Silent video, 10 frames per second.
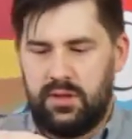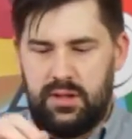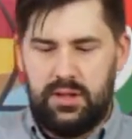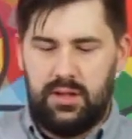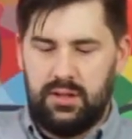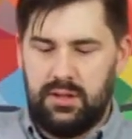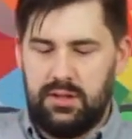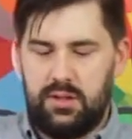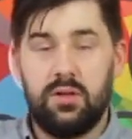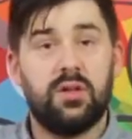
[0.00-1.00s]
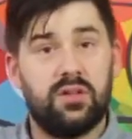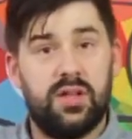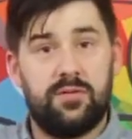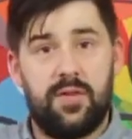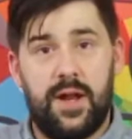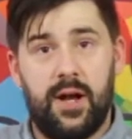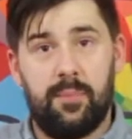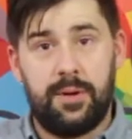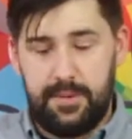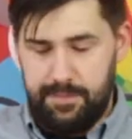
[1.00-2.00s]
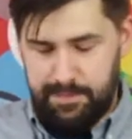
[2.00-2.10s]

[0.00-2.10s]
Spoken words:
and a lid for that hopper,